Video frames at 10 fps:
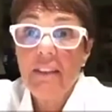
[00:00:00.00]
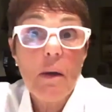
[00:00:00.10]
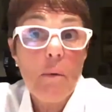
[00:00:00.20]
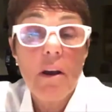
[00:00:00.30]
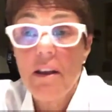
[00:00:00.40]

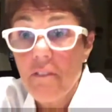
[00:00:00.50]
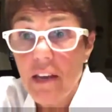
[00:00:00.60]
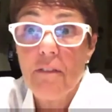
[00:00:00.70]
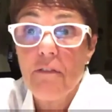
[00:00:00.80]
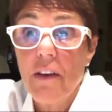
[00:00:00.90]
they won't have
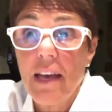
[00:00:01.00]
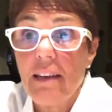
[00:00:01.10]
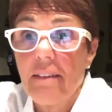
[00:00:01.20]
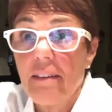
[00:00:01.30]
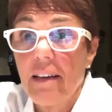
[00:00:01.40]
any
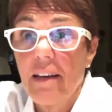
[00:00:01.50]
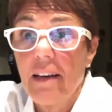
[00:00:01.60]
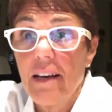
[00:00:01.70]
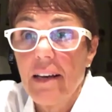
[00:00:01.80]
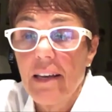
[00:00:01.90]
fans,
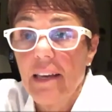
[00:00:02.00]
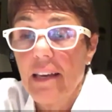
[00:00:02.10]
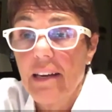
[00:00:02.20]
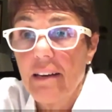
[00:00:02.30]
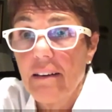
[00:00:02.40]
uh,
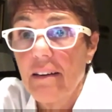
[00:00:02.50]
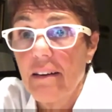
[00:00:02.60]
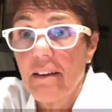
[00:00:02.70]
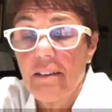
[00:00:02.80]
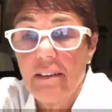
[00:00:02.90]
and you
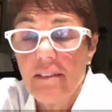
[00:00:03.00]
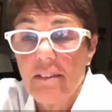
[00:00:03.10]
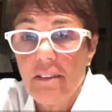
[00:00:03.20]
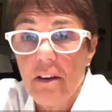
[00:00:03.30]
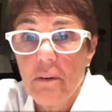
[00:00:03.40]
know
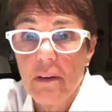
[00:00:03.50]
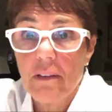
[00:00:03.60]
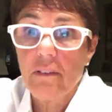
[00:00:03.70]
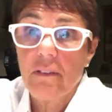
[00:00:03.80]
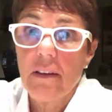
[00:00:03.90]
it's so uh,
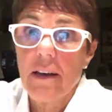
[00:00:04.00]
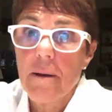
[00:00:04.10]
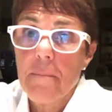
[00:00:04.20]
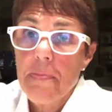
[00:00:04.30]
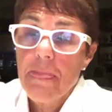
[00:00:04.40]
it's
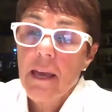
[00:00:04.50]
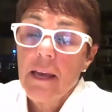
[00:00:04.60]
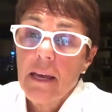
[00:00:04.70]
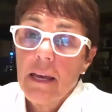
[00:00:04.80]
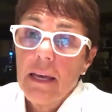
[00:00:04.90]

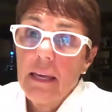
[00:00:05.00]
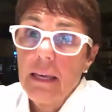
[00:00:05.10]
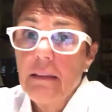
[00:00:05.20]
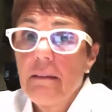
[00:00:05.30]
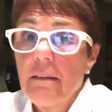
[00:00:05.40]

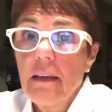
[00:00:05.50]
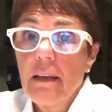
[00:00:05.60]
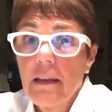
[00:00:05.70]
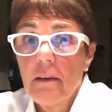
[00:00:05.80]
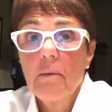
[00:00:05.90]
it,
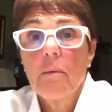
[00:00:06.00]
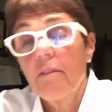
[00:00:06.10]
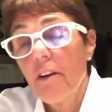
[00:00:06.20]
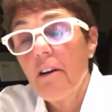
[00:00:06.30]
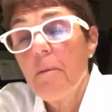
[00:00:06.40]
it, we
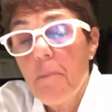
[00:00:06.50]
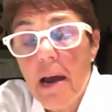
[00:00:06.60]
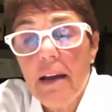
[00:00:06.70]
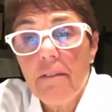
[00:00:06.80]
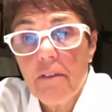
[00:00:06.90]
are very
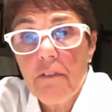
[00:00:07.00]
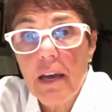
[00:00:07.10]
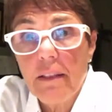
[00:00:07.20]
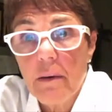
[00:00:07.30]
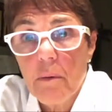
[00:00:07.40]
proud of the
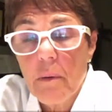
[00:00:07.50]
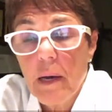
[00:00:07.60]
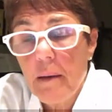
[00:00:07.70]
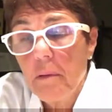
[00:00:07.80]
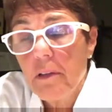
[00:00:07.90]
fact that we were
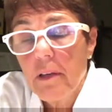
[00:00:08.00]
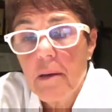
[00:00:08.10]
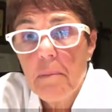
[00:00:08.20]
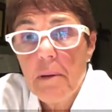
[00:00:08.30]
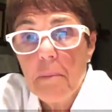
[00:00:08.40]
able to
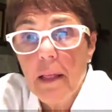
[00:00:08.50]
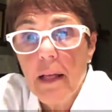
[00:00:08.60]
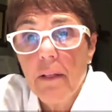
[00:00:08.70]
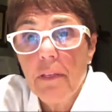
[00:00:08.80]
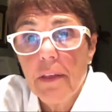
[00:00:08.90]
keep people
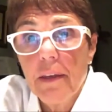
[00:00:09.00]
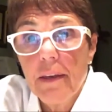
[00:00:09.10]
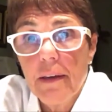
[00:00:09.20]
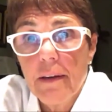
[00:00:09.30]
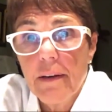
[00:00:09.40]

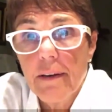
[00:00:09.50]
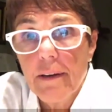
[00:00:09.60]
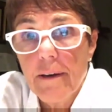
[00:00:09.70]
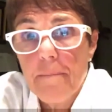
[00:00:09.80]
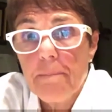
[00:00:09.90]
healthy and
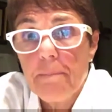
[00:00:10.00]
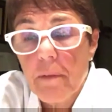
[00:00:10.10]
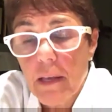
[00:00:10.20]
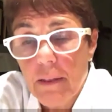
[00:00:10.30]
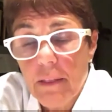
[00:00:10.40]
um,
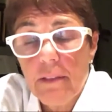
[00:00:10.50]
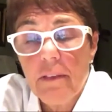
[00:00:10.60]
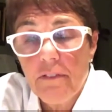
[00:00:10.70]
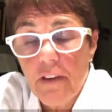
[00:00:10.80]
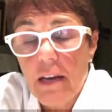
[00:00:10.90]
and that
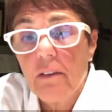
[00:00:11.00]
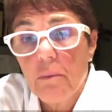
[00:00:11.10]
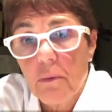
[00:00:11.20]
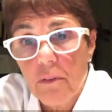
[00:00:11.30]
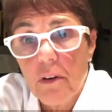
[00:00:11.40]
the
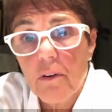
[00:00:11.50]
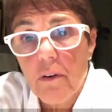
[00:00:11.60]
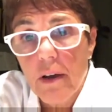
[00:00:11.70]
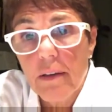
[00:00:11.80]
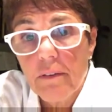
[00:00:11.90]
finals were so
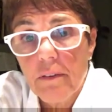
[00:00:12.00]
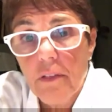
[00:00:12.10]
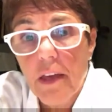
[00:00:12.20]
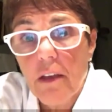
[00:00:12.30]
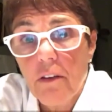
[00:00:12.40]
great. So
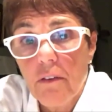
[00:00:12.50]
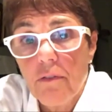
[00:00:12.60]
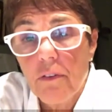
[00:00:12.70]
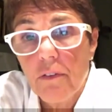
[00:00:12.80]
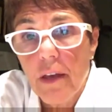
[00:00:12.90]
thank you
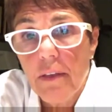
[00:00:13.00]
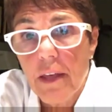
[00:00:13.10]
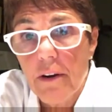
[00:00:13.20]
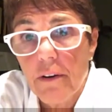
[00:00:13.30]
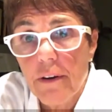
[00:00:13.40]
for saying
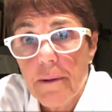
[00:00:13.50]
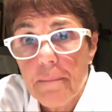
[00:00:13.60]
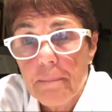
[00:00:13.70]
that, Arnie.